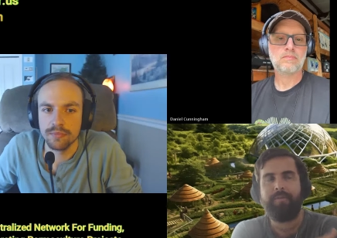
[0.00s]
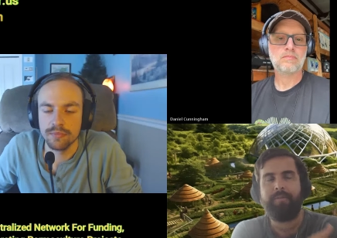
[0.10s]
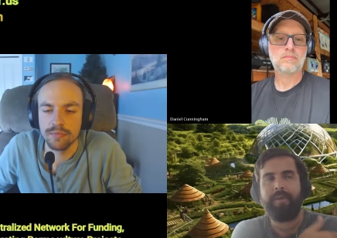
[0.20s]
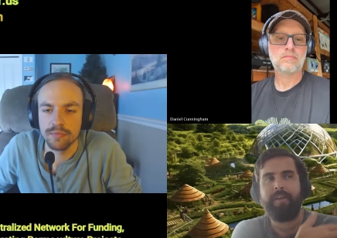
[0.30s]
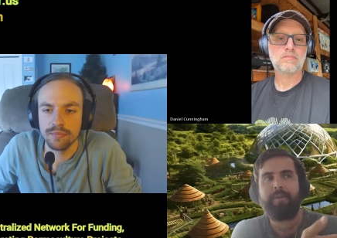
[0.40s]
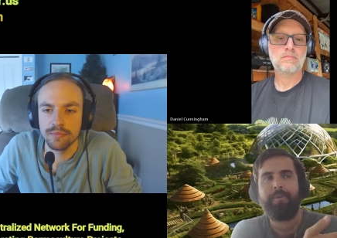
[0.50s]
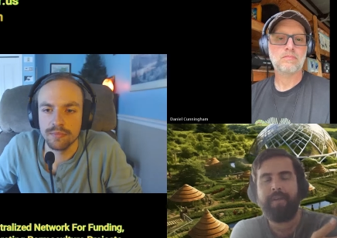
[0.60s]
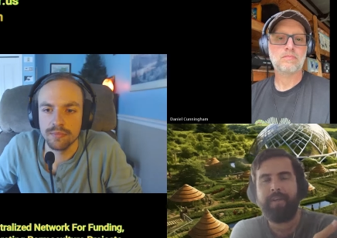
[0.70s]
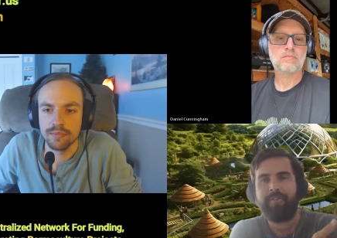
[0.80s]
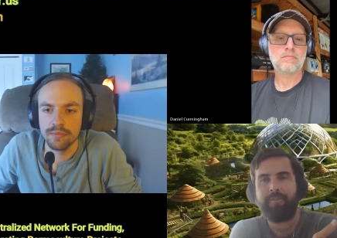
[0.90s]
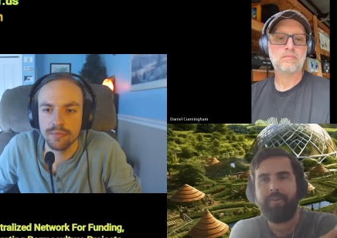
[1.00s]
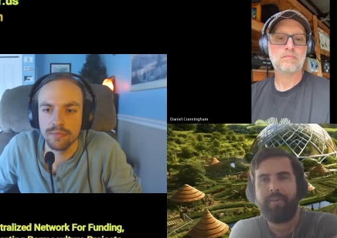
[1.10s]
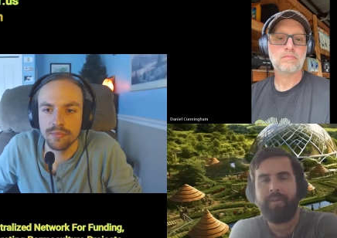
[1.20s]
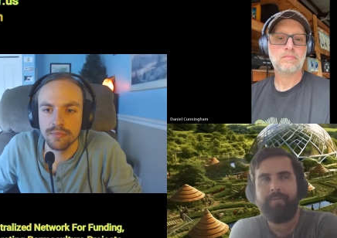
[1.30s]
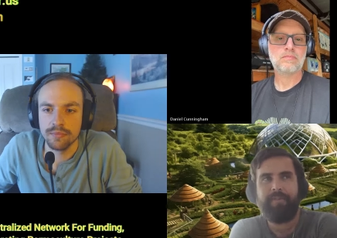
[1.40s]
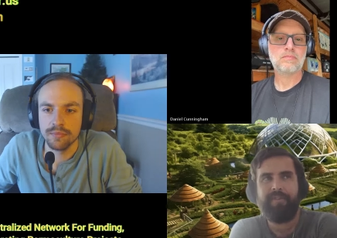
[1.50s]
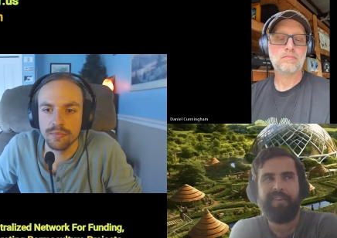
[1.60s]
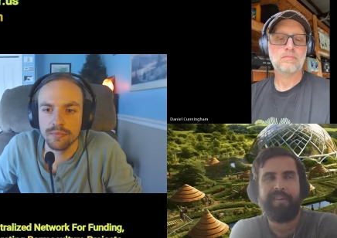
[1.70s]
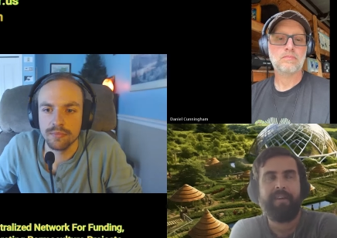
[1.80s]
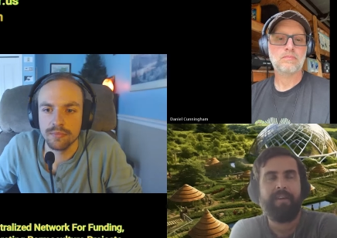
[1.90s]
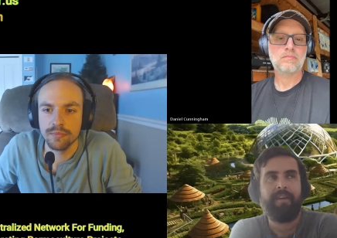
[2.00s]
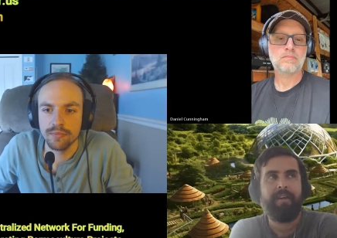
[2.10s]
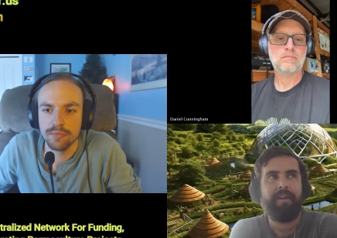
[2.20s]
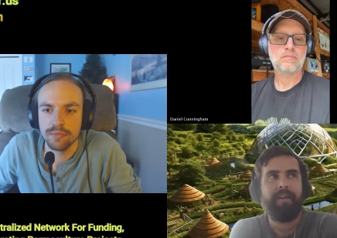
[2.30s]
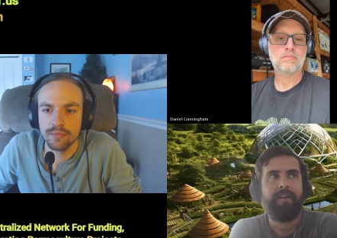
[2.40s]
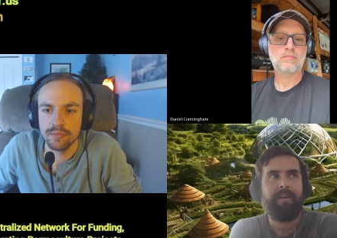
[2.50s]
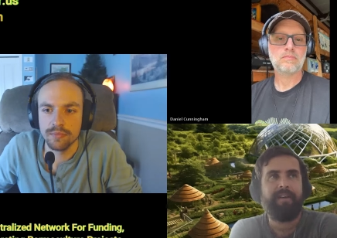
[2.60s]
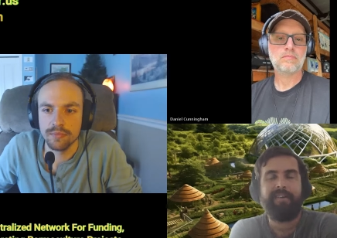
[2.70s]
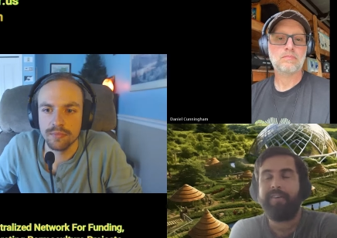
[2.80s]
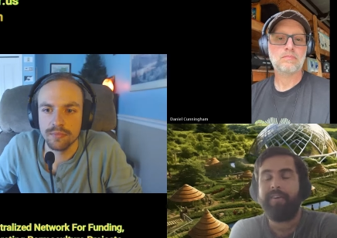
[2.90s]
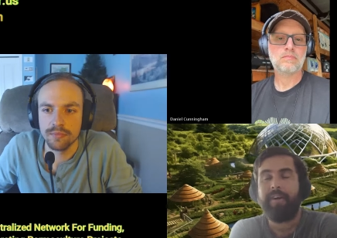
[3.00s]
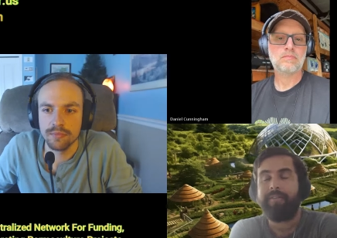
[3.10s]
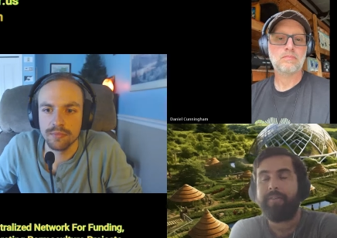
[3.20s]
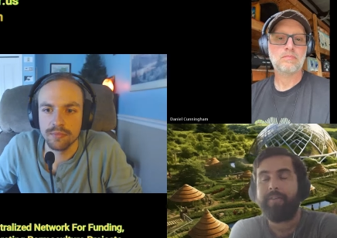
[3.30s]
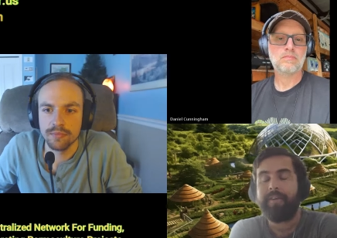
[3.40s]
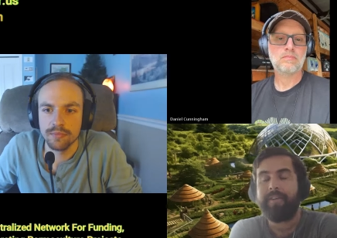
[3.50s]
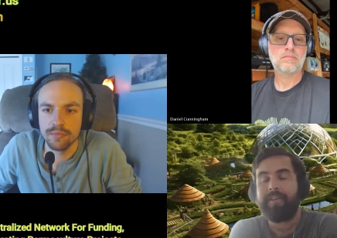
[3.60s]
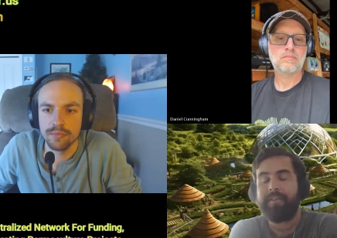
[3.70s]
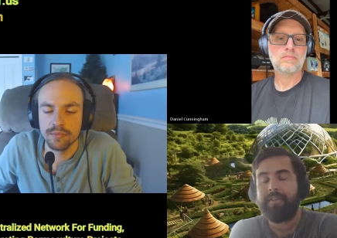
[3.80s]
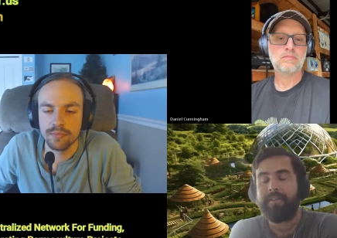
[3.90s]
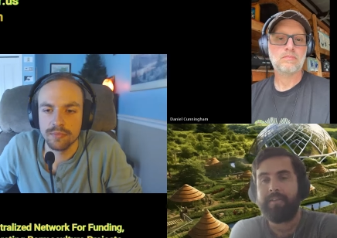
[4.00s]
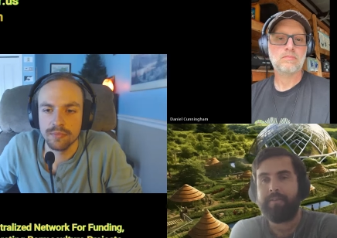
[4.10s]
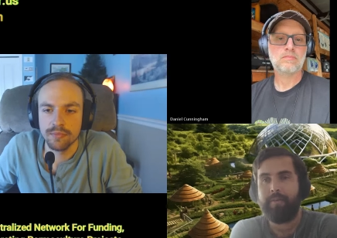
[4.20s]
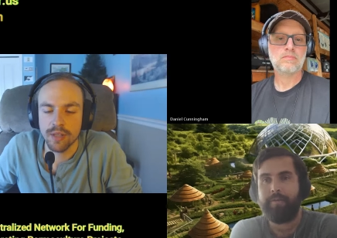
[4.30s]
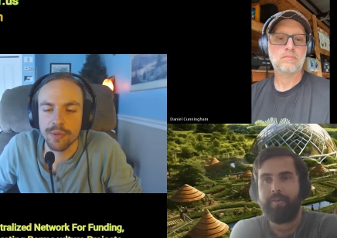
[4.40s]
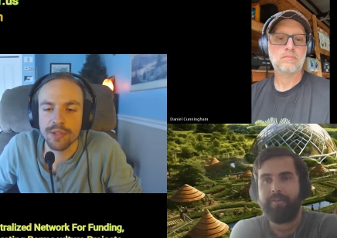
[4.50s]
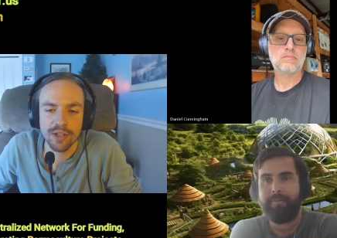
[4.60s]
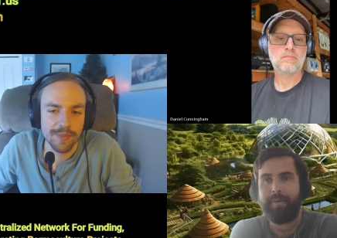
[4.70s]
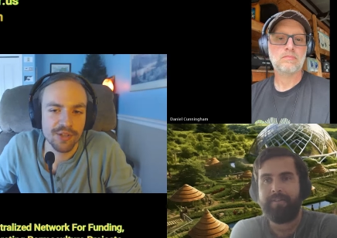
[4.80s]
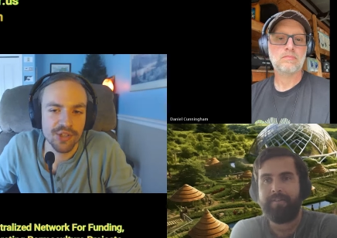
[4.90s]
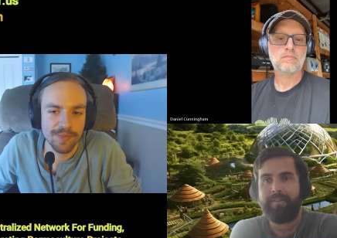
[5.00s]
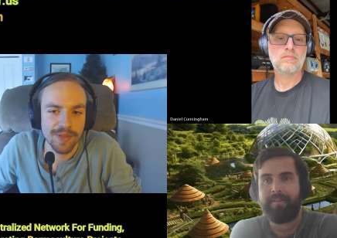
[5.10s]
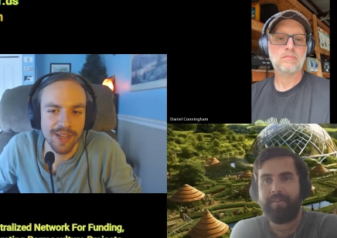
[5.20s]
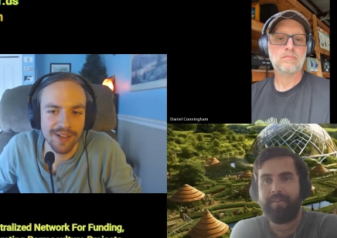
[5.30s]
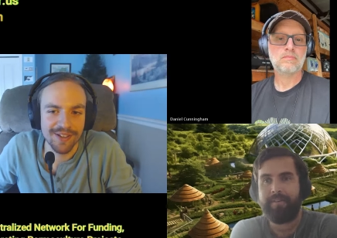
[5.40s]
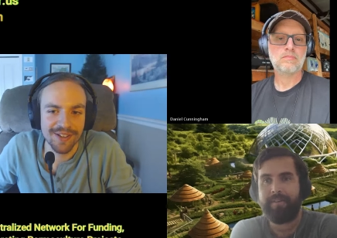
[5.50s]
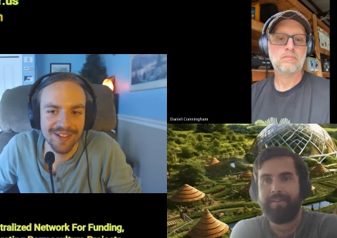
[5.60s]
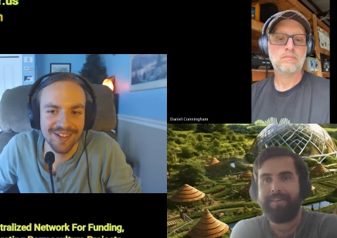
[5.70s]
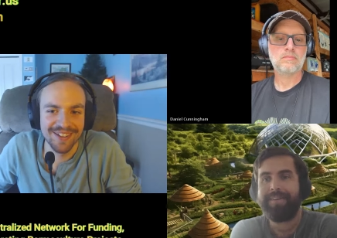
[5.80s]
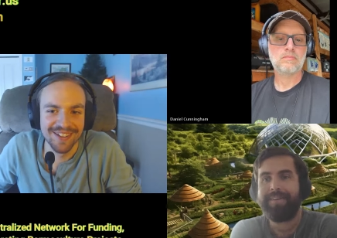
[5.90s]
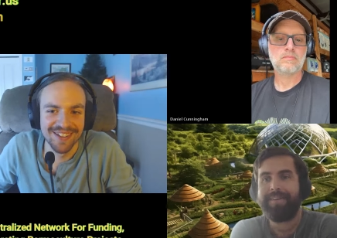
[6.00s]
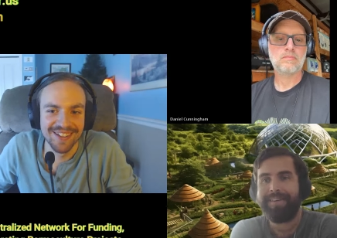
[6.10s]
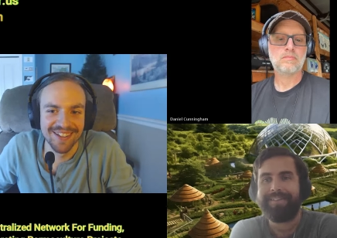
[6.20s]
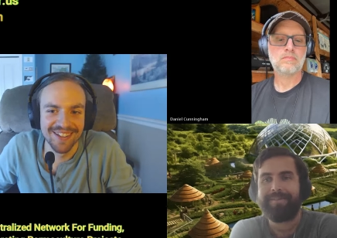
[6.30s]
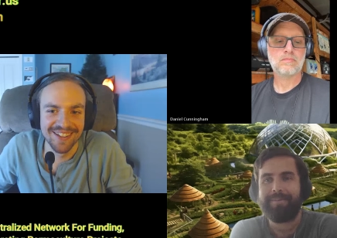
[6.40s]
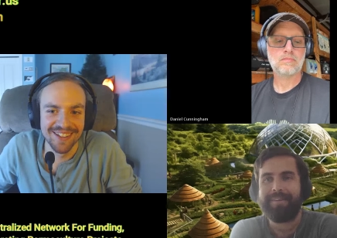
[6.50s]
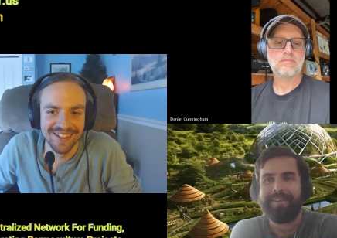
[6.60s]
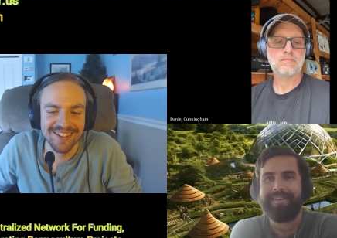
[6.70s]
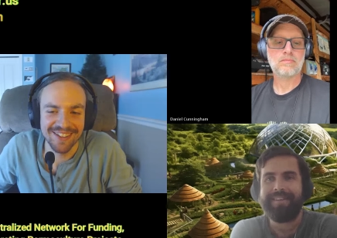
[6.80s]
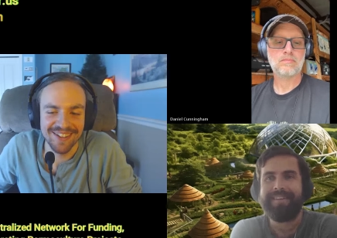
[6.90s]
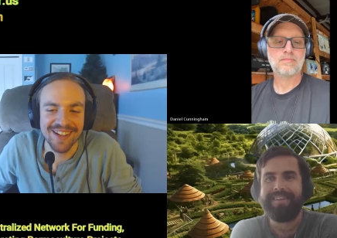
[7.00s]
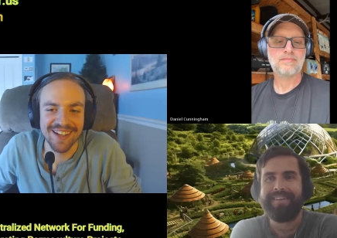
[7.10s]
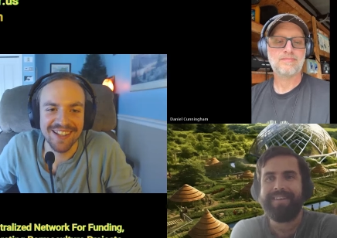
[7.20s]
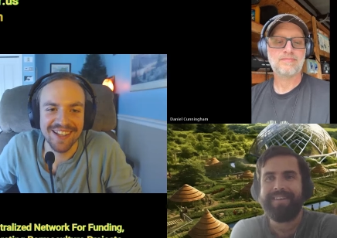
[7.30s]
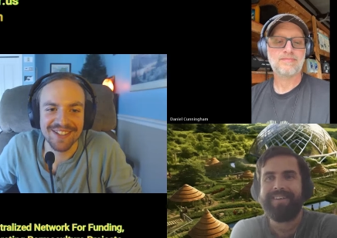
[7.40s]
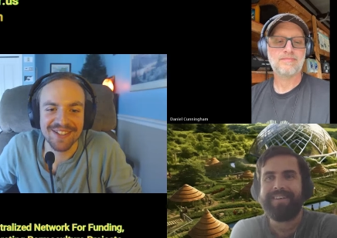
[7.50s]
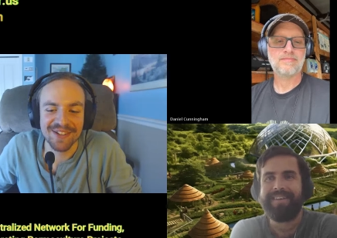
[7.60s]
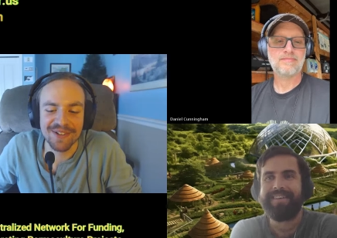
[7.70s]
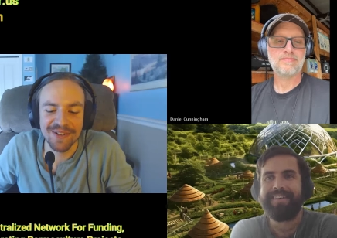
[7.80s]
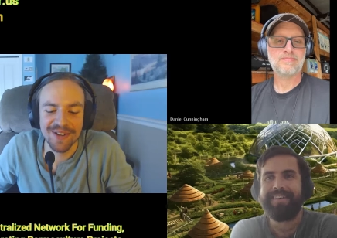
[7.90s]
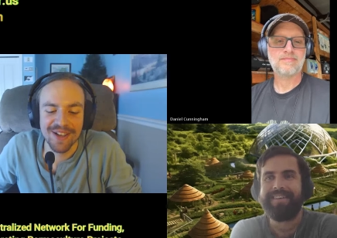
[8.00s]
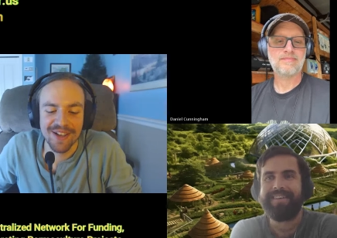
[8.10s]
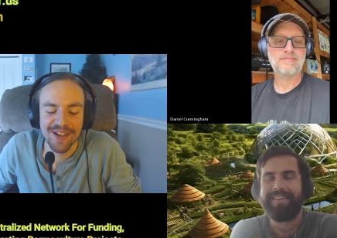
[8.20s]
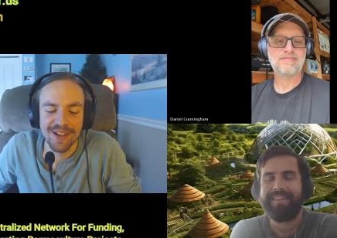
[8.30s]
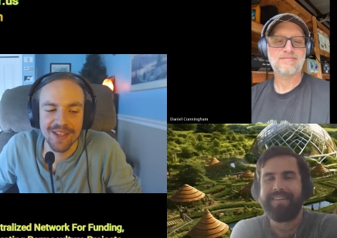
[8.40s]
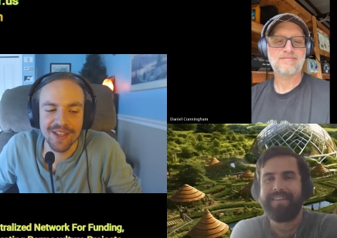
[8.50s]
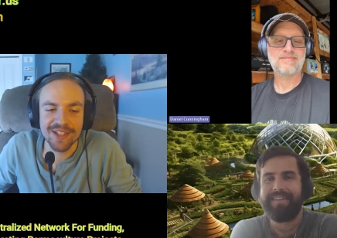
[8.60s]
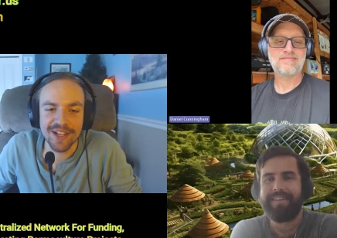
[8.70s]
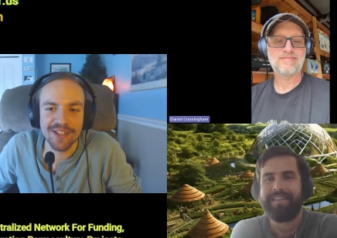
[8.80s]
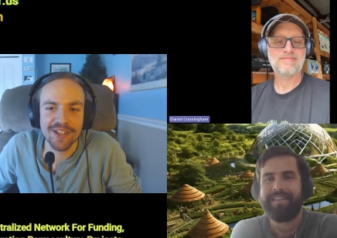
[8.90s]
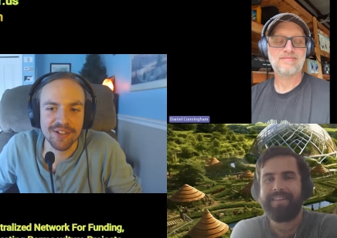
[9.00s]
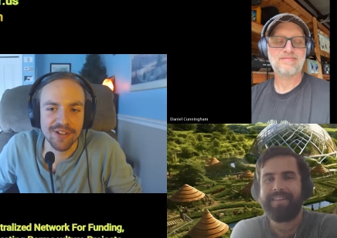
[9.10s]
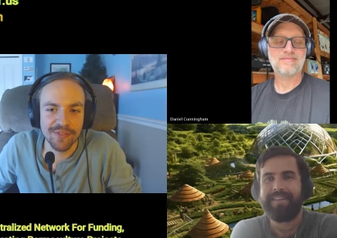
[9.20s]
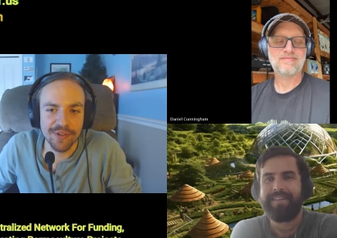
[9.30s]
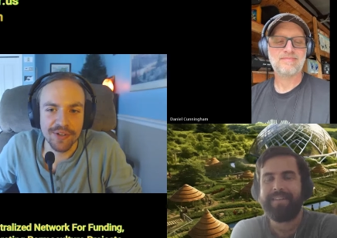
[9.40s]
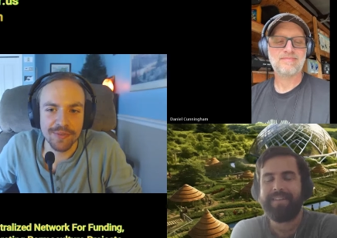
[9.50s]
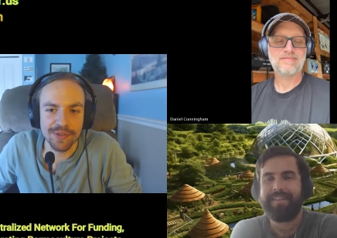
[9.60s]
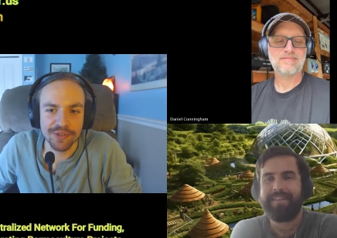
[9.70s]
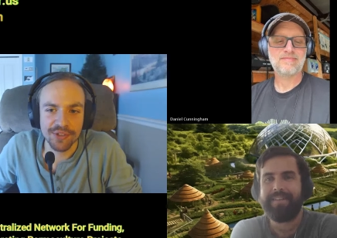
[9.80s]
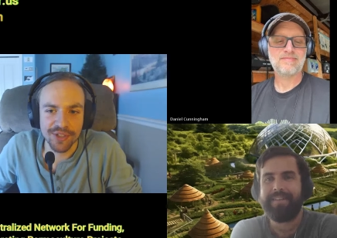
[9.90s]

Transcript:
Speaker 1: Uh, we've been in communication with them for like a year and a half already with Food Forest Are we talking About
Speaker 2: Jim Gale.
Speaker 1: Yes, Jim Gale.
Speaker 2: Okay, yeah. So he's got an irrevocable